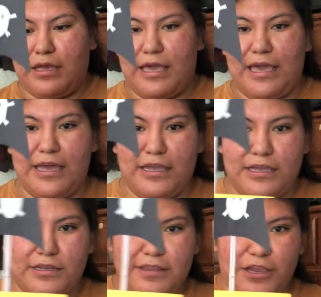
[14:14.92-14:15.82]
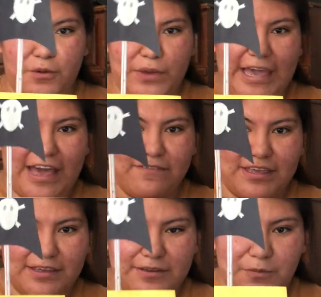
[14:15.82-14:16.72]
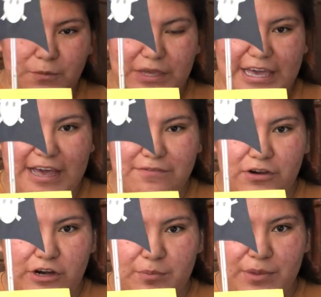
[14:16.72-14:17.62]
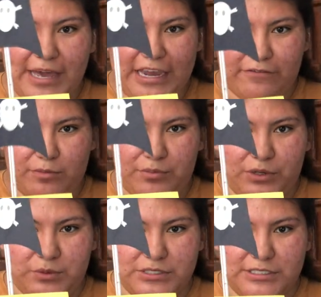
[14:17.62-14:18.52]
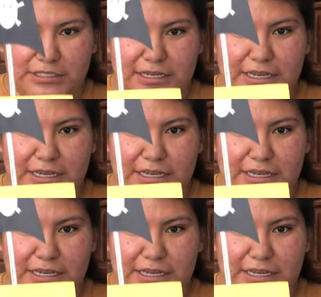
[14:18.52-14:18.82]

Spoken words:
And there we have it. We have our pirate boat.